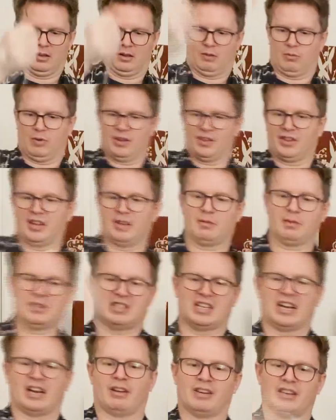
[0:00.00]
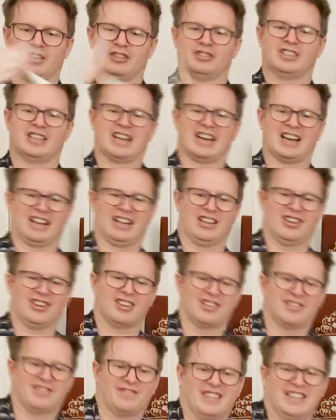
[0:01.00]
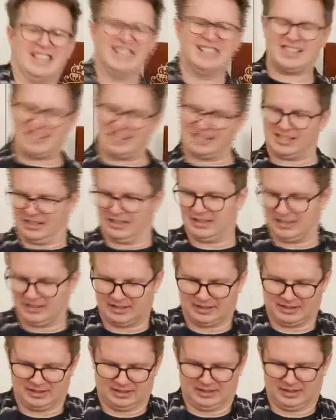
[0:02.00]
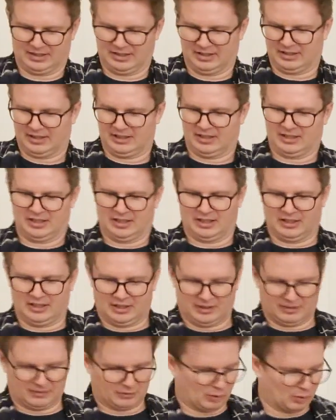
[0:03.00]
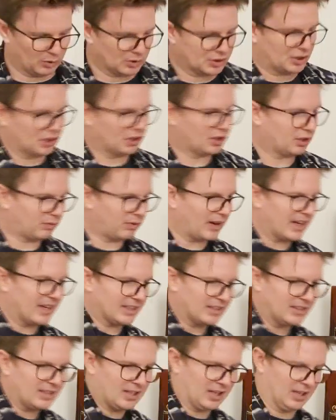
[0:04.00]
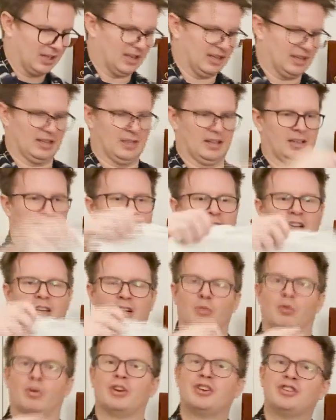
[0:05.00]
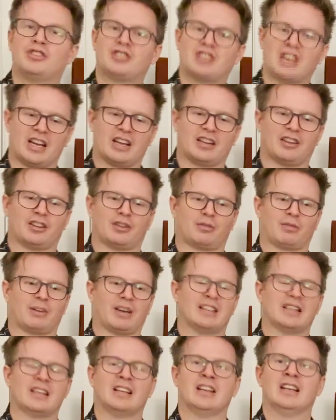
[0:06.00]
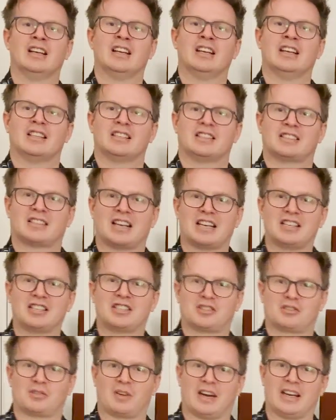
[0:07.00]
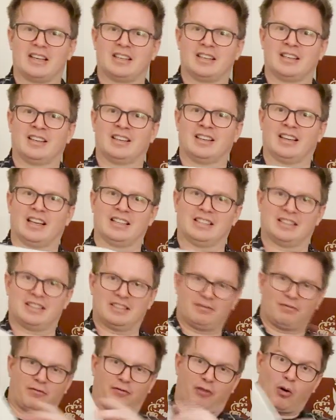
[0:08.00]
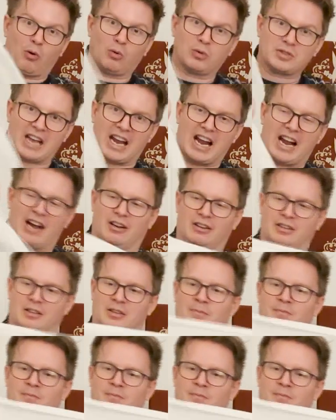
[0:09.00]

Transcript: One thing with tearing is you get a lot of this. Of course, the thread, when you tear, the thread stays straight and falls out.